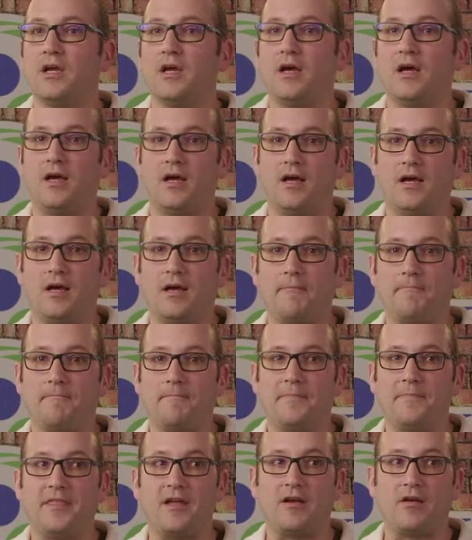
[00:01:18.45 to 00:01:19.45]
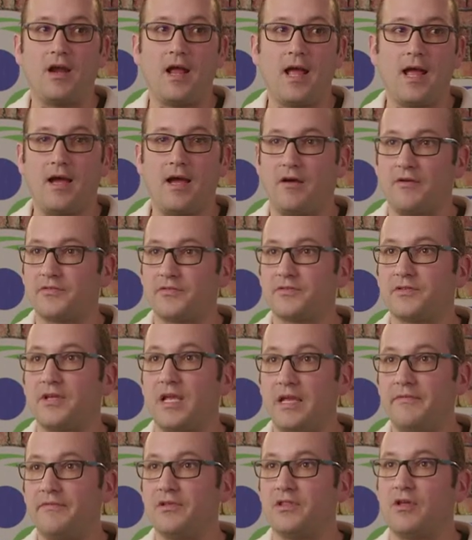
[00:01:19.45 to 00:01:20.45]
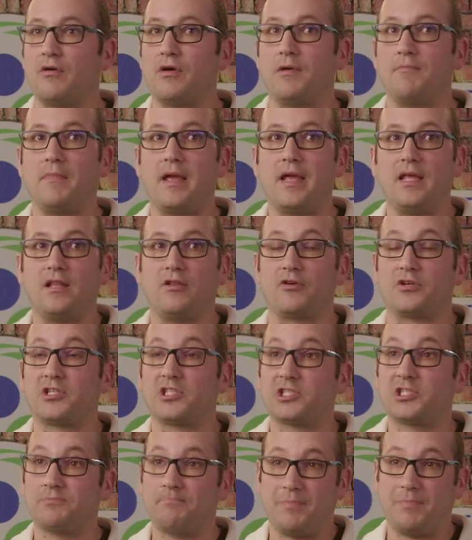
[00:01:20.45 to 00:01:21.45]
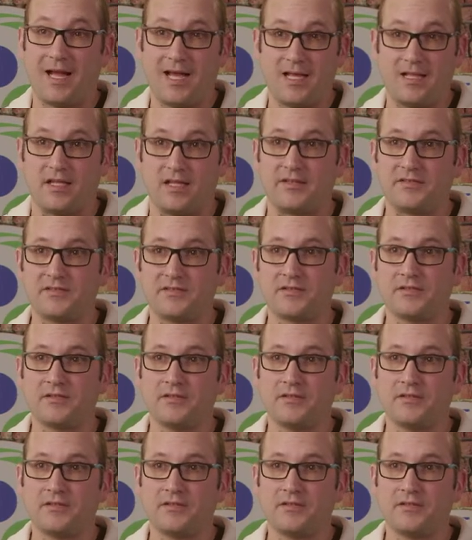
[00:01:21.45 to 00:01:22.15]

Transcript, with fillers: um, their house, even though it may look spotless,